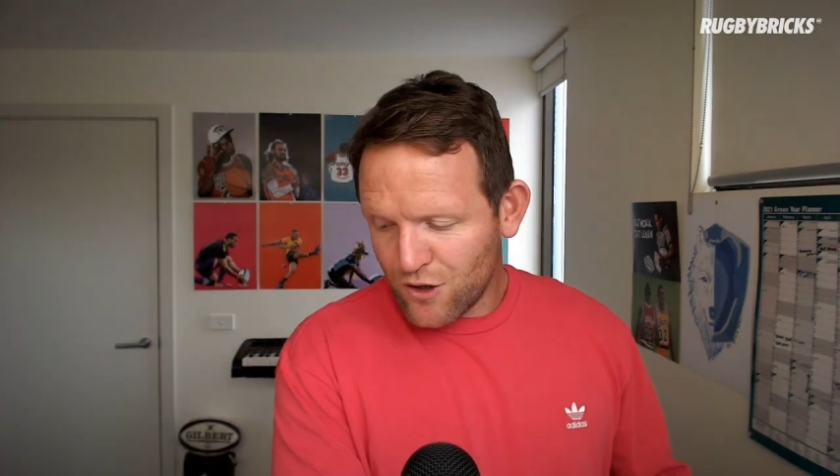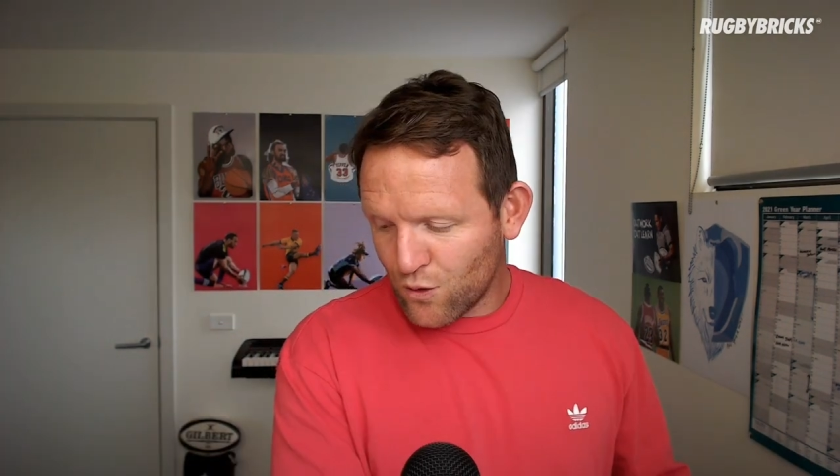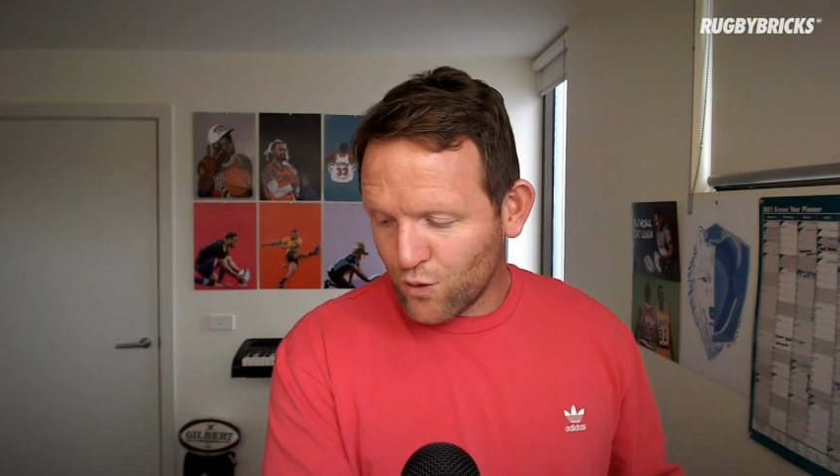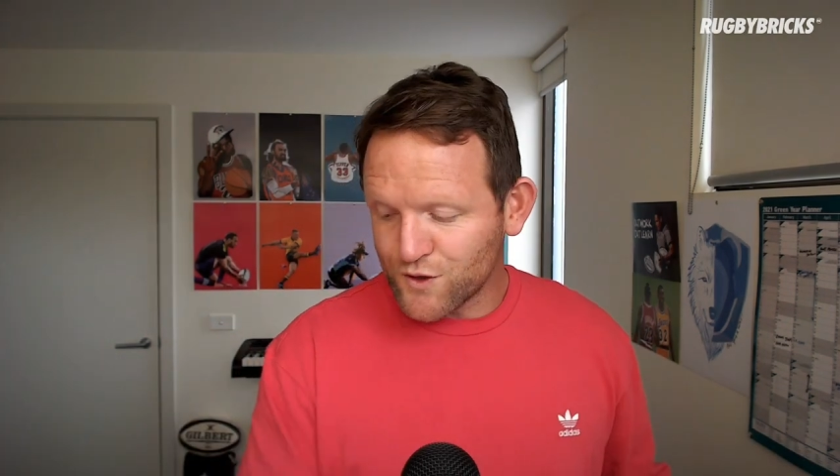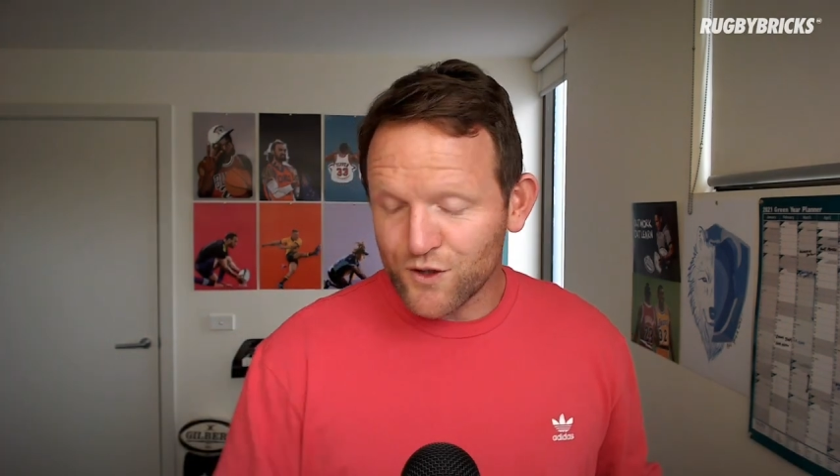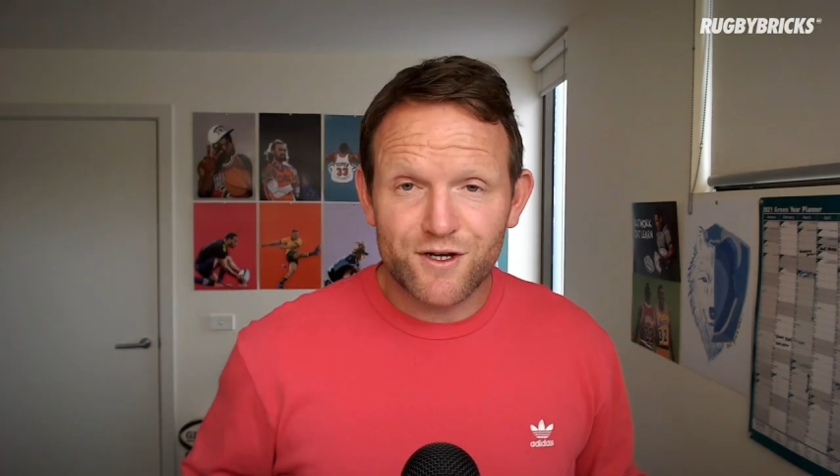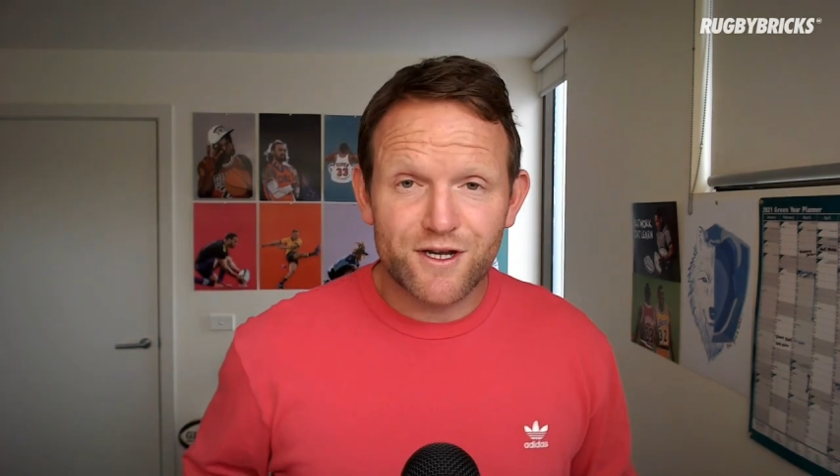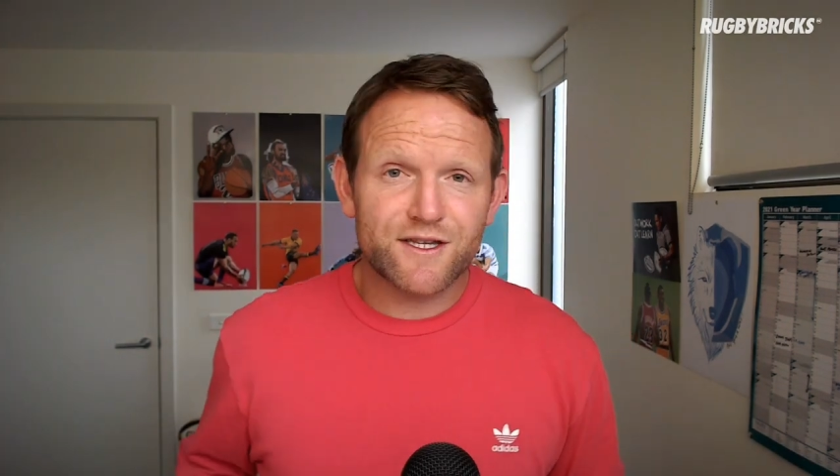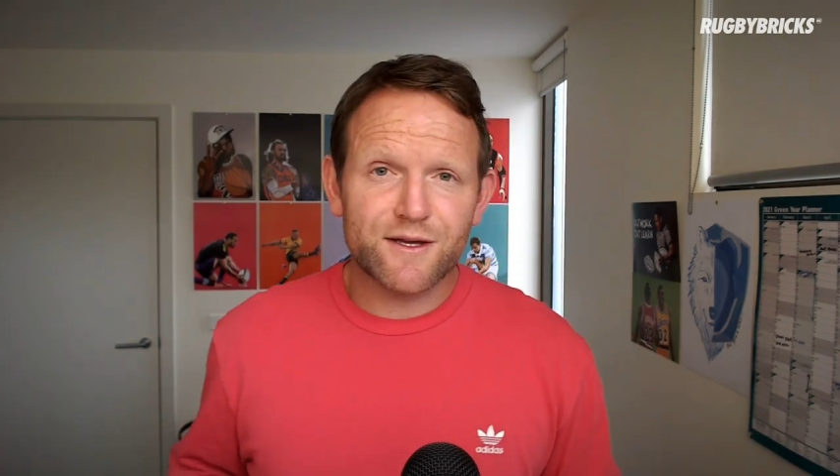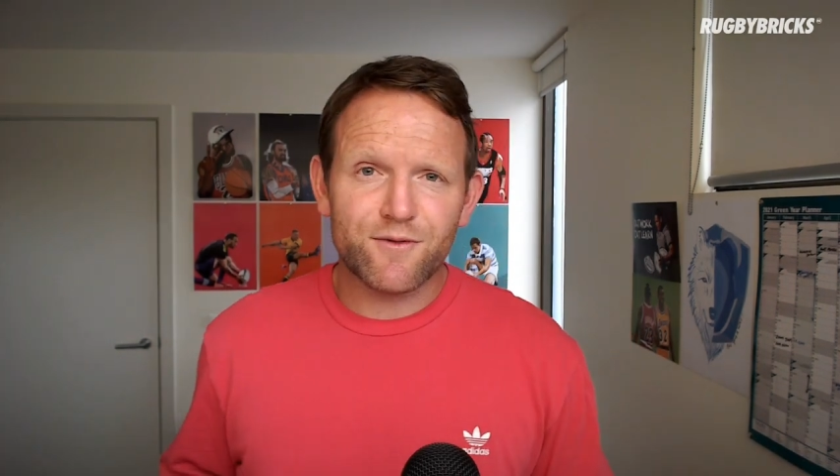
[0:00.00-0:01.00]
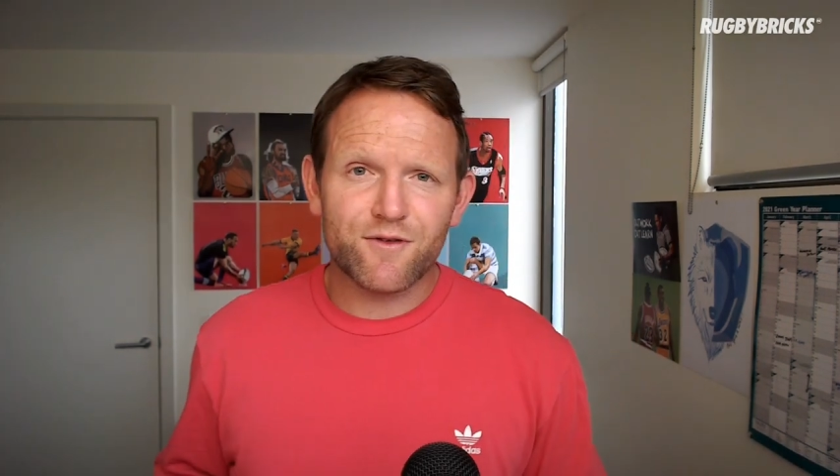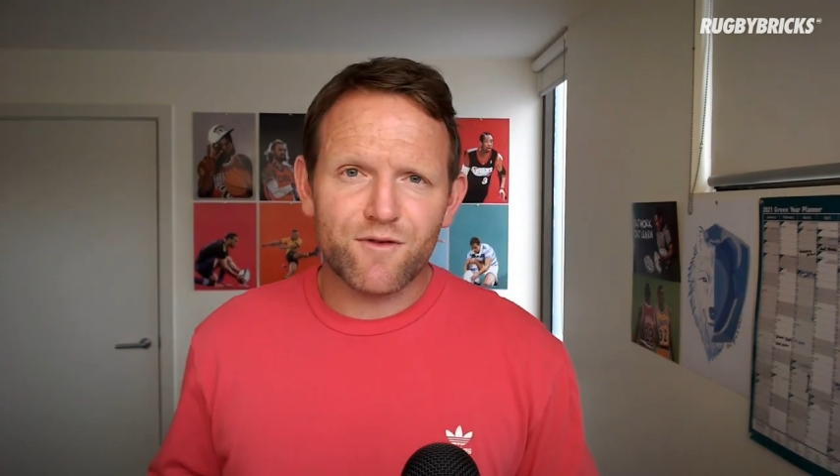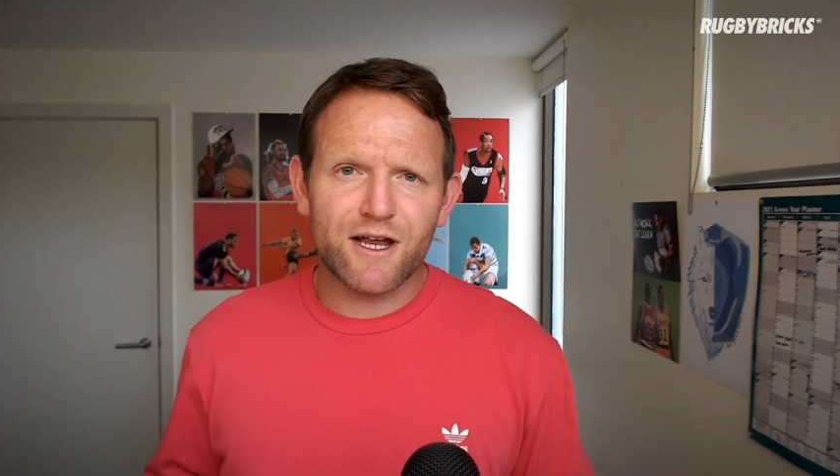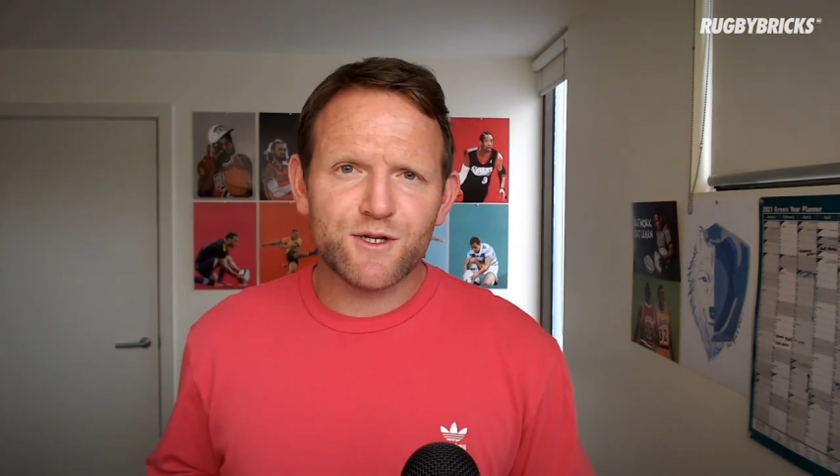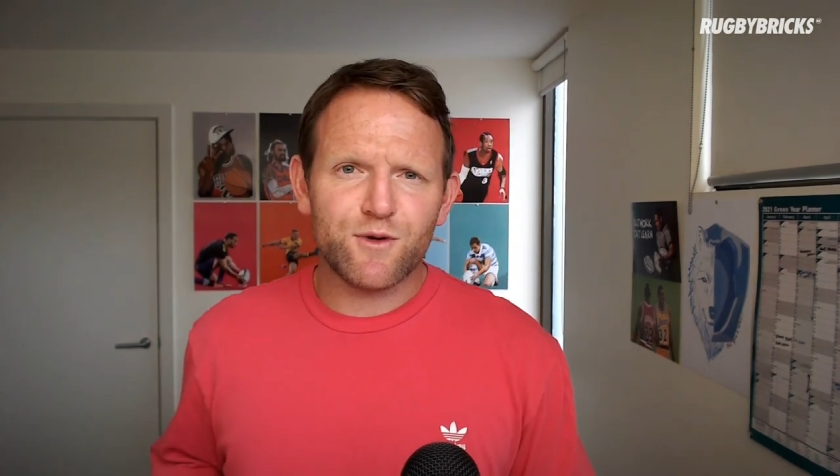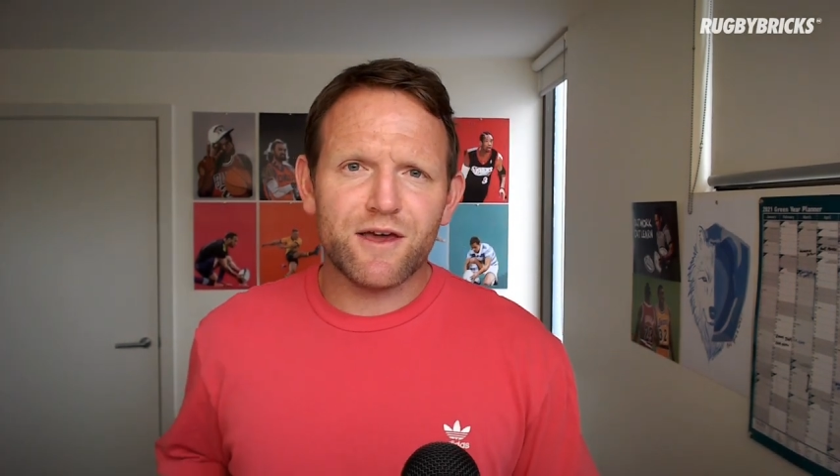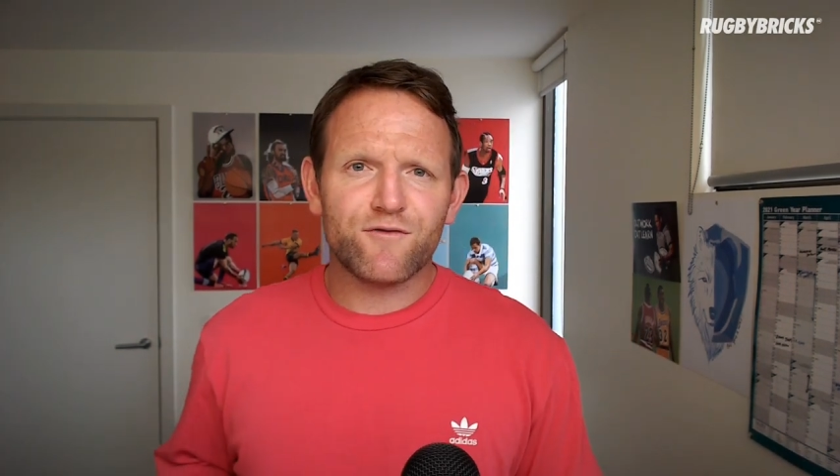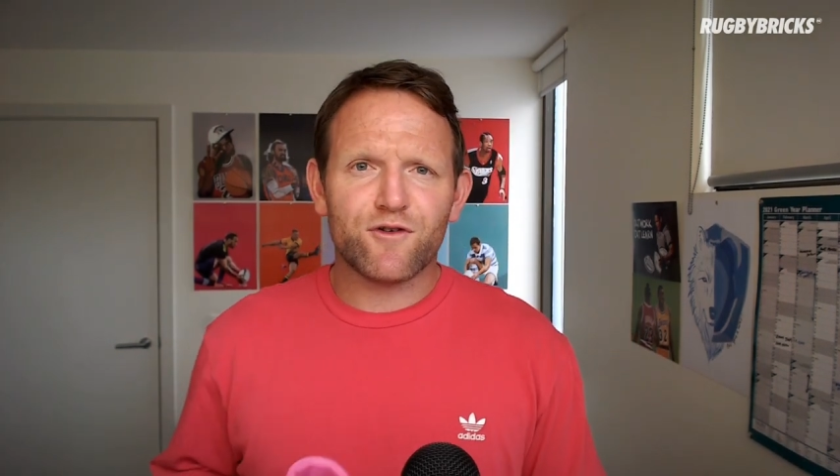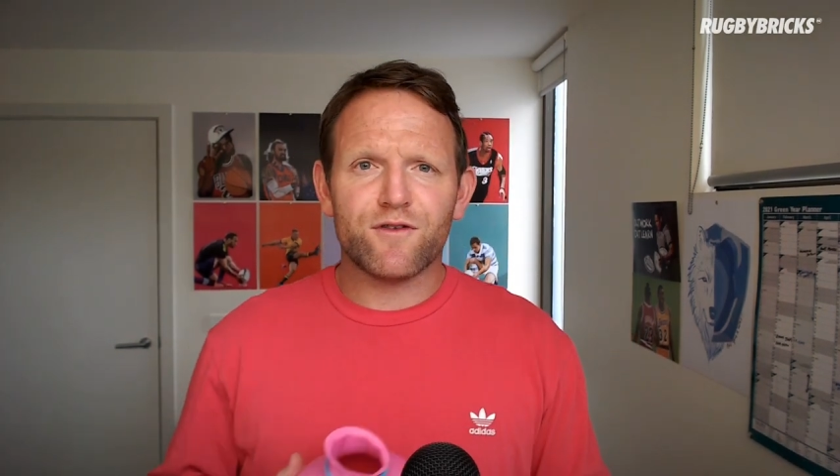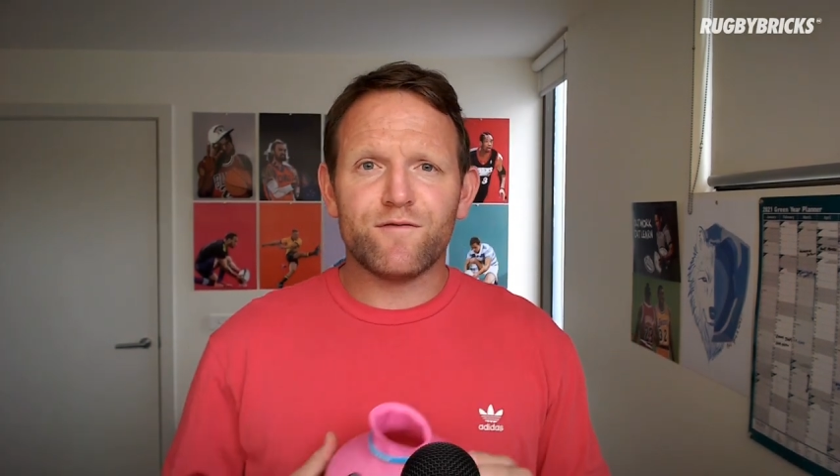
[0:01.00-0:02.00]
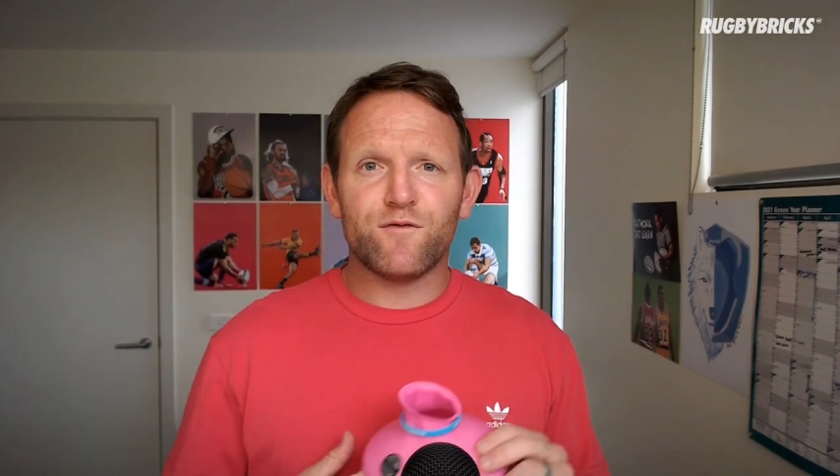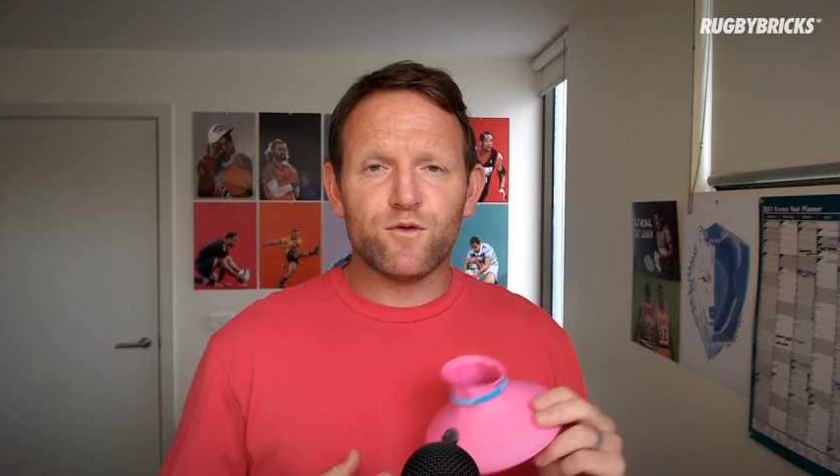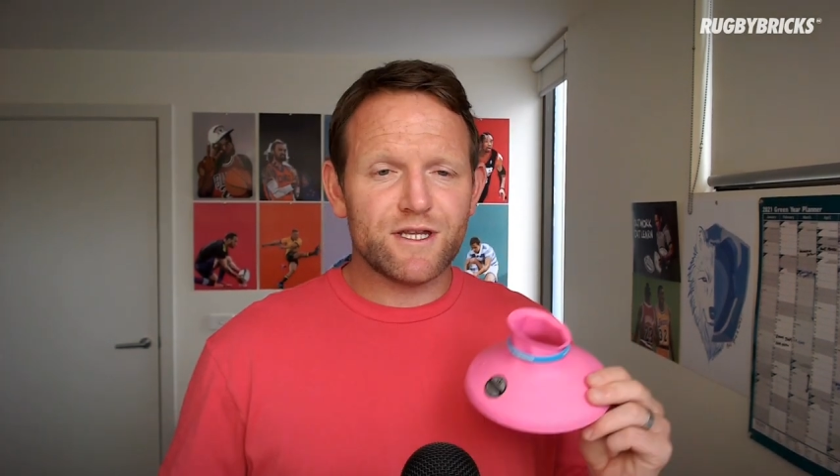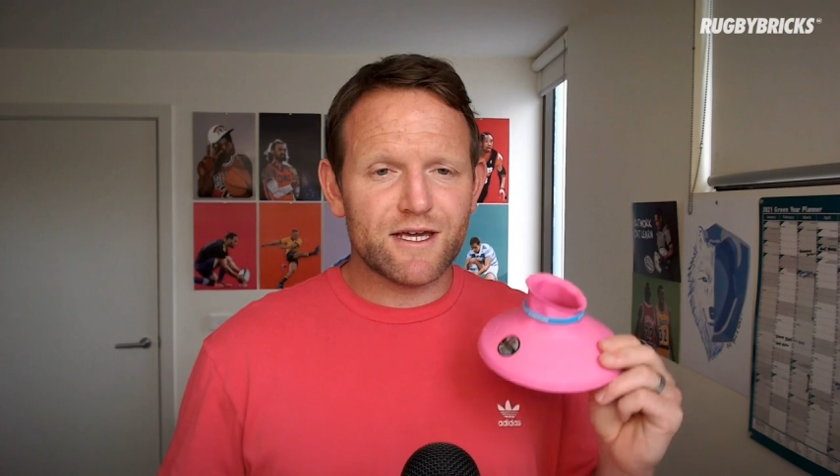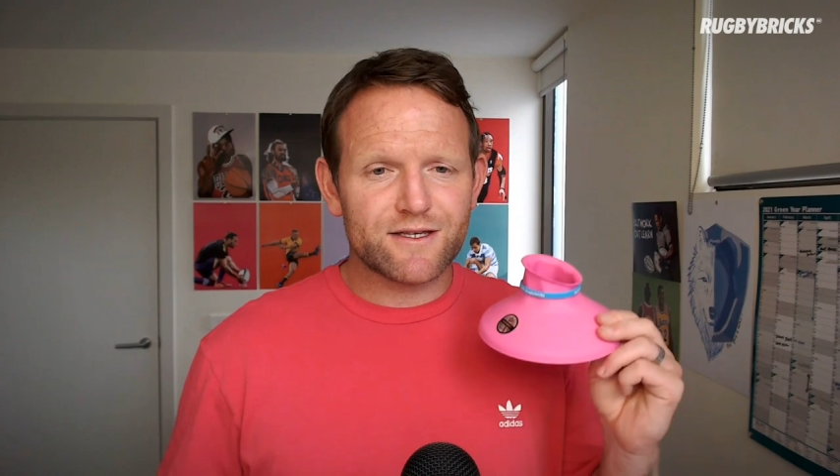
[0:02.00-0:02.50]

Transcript: Also, next up in the range, we have got the Vortex.